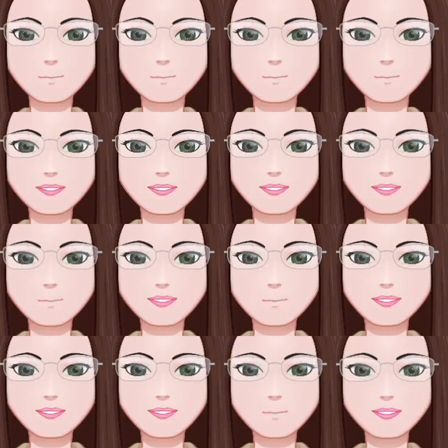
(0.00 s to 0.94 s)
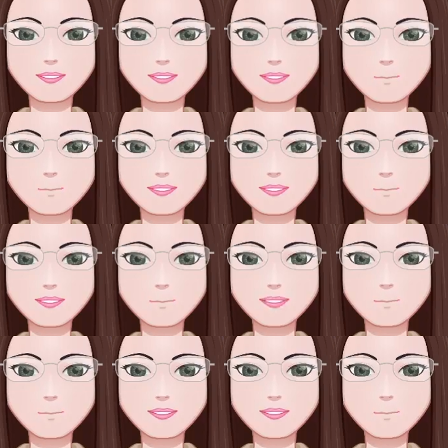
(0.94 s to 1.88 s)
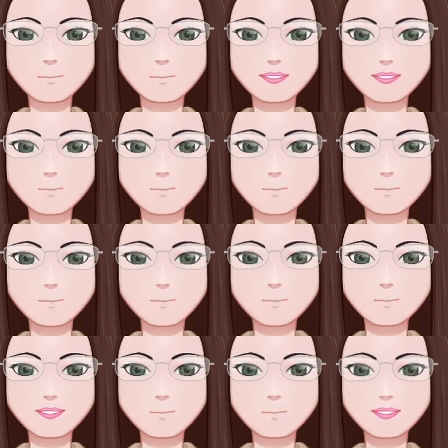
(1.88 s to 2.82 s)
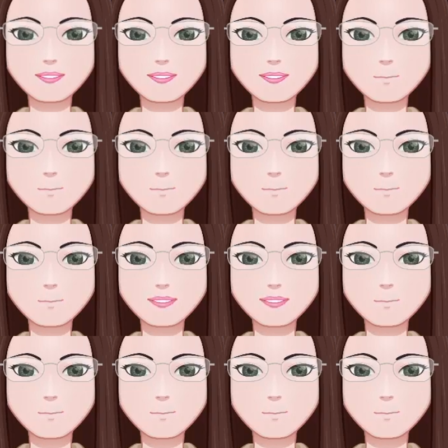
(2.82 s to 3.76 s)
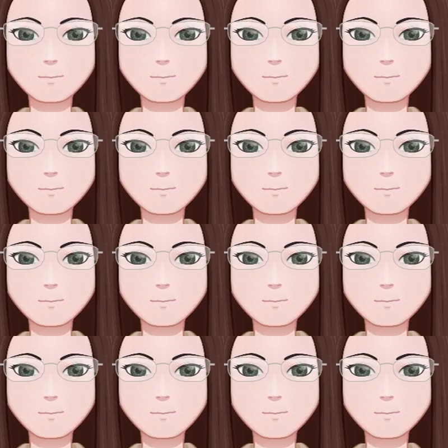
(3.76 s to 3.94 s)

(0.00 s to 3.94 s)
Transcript: you know, that I A, finish it, but B, it doesn't matter if it takes a while.